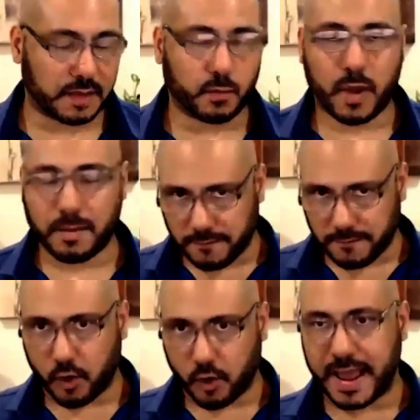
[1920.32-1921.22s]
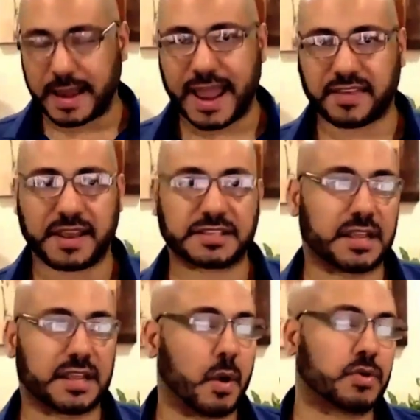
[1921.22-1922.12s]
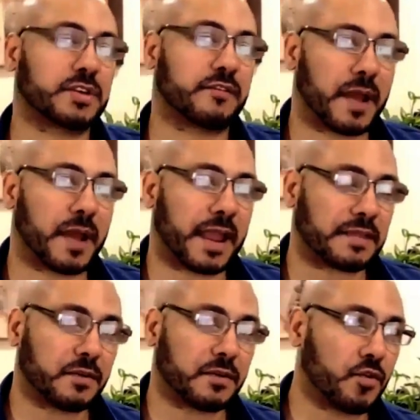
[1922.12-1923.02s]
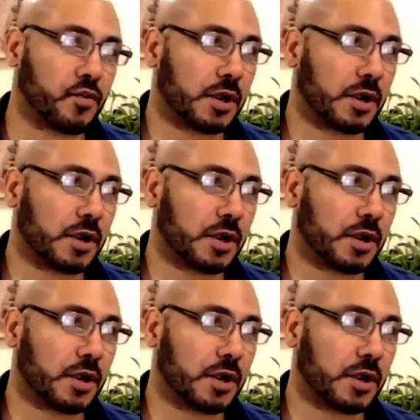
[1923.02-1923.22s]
webinar format like this, and most of them I do